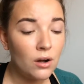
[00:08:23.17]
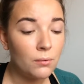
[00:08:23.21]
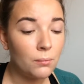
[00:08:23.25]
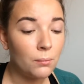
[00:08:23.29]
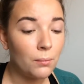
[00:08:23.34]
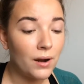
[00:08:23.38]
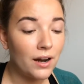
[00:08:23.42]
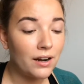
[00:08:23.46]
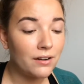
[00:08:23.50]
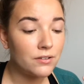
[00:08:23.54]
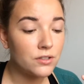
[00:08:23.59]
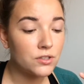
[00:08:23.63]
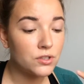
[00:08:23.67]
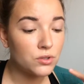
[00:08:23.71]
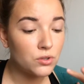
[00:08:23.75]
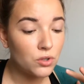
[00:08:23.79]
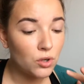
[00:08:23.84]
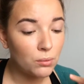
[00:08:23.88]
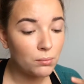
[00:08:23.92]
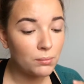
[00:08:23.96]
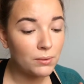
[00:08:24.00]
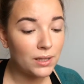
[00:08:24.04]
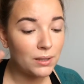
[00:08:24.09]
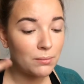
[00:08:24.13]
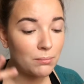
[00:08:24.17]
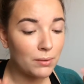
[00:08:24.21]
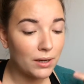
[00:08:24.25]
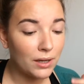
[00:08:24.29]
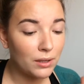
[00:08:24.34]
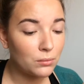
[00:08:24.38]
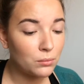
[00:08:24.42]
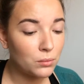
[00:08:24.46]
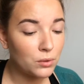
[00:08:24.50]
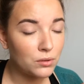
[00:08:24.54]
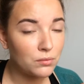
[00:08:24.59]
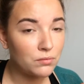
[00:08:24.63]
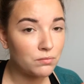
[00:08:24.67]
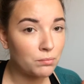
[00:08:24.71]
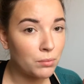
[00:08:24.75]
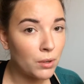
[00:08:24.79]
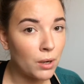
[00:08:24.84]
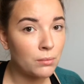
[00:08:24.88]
whereas normally mine would